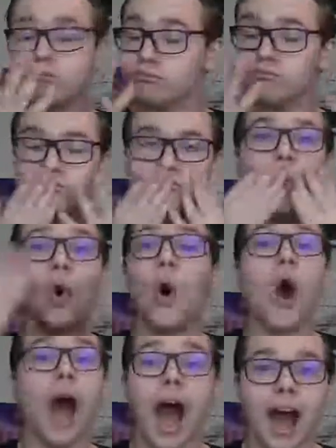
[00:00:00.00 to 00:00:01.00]

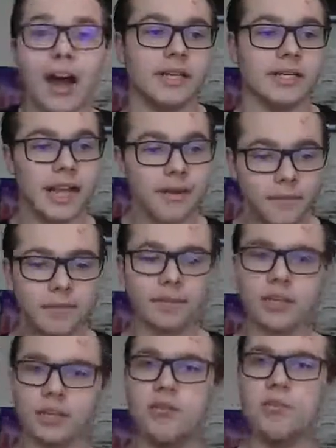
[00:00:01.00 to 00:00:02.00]
mwah! It's
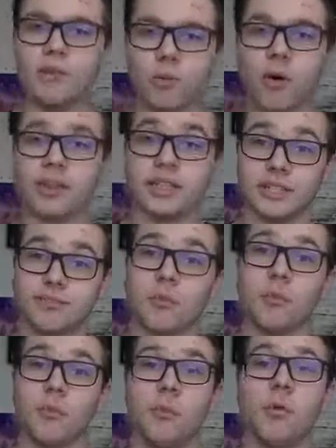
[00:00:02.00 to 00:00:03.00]
everything you've been wanting
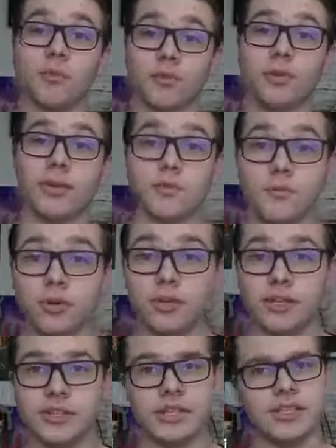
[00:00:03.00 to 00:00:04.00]
from a Wolverine
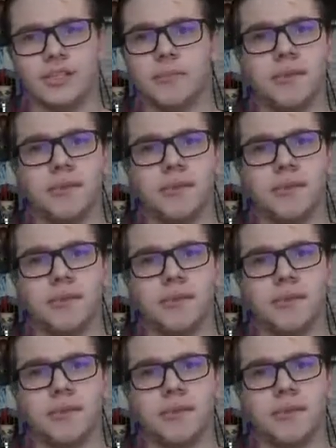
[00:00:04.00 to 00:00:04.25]
movie since the